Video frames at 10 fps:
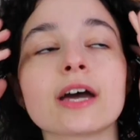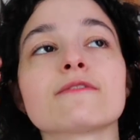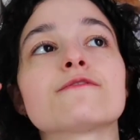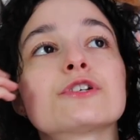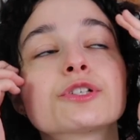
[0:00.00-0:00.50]

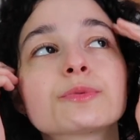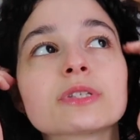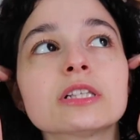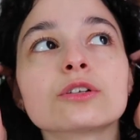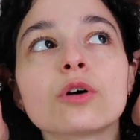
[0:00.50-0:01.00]
At first, it
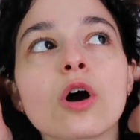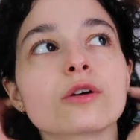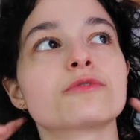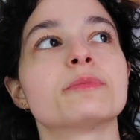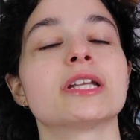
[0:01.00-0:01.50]
was a little
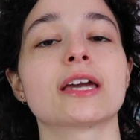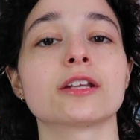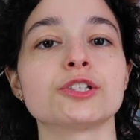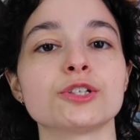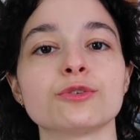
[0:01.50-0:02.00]
hard for me to
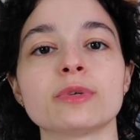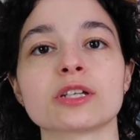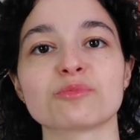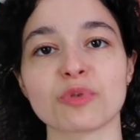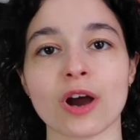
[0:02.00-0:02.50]
get into
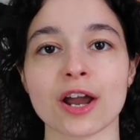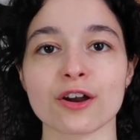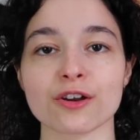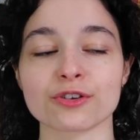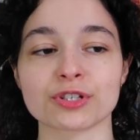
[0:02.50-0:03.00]
because
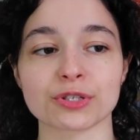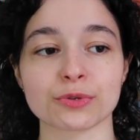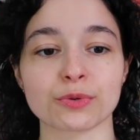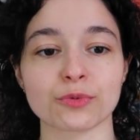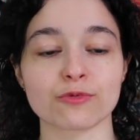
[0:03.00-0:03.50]
prior
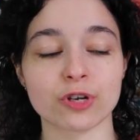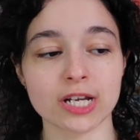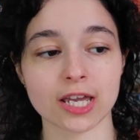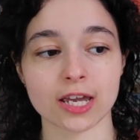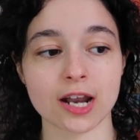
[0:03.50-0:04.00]
to
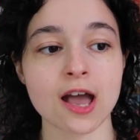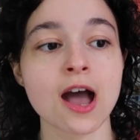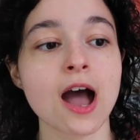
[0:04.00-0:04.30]
reading it,